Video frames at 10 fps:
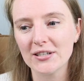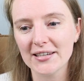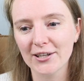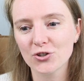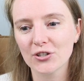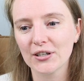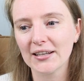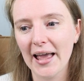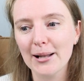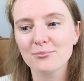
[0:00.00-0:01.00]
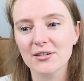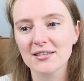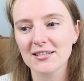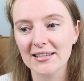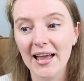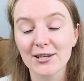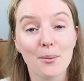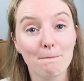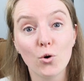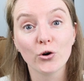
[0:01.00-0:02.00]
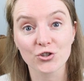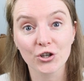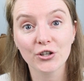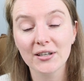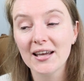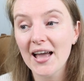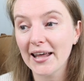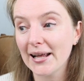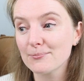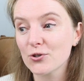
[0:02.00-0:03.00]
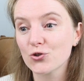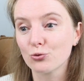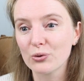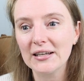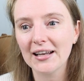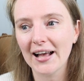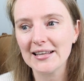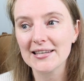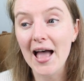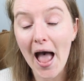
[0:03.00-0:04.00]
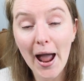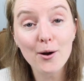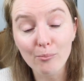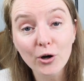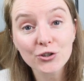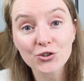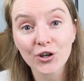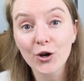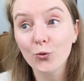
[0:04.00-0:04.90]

intentional, helped us to get more done and helped us to realize how much